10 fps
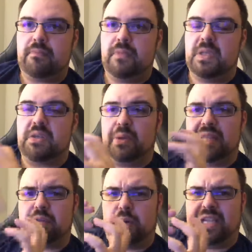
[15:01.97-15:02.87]

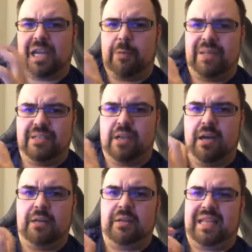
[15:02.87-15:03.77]
it's already kind of been
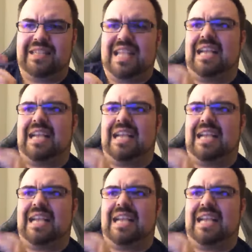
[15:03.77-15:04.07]
done like Zack